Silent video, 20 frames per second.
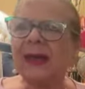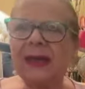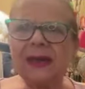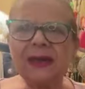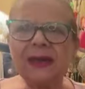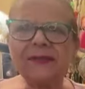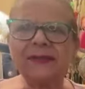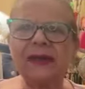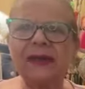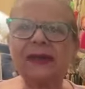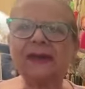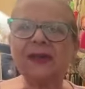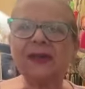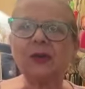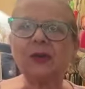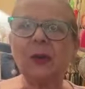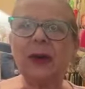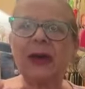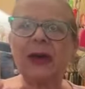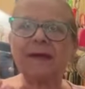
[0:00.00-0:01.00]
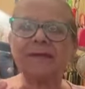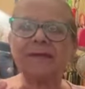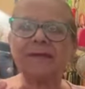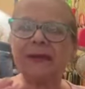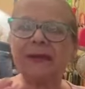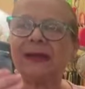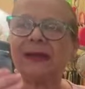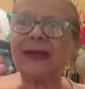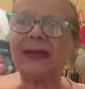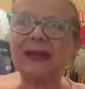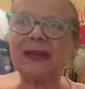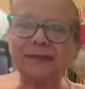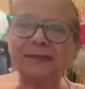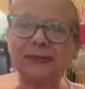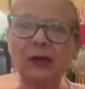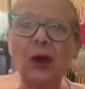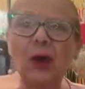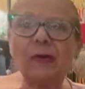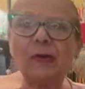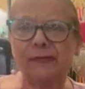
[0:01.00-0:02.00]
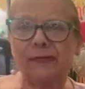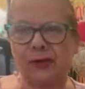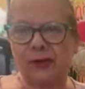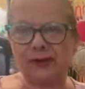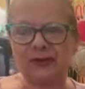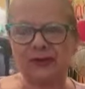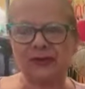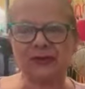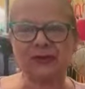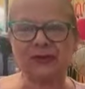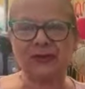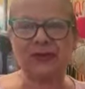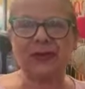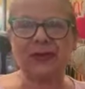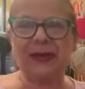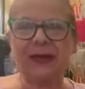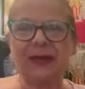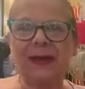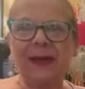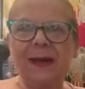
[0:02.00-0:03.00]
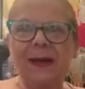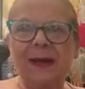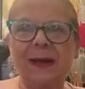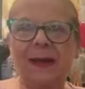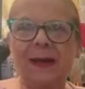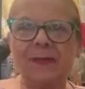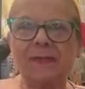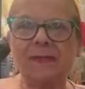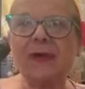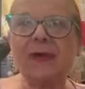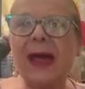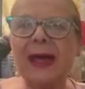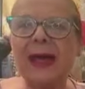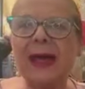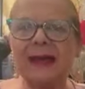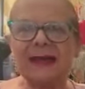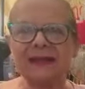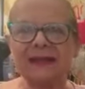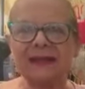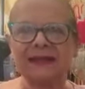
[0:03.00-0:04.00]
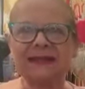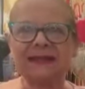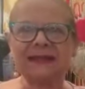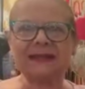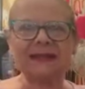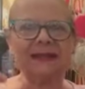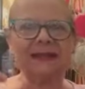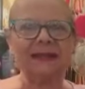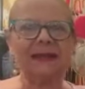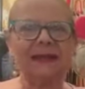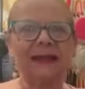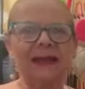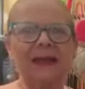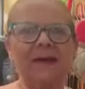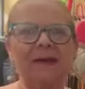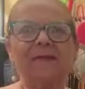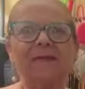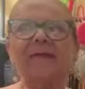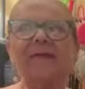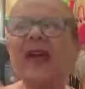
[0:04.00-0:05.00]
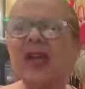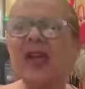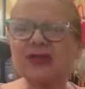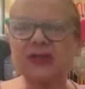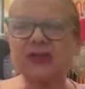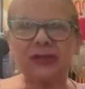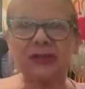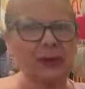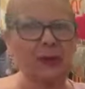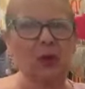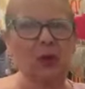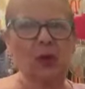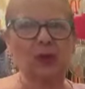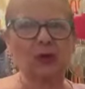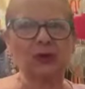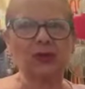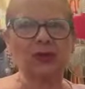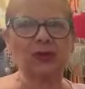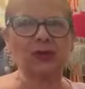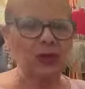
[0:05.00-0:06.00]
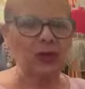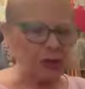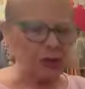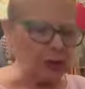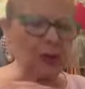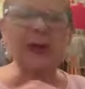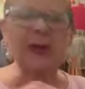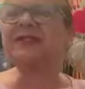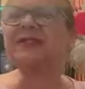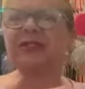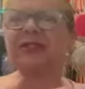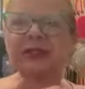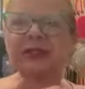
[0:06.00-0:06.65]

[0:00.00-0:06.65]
anything that you have leftovers, uh, rice, uh, vegetables. You can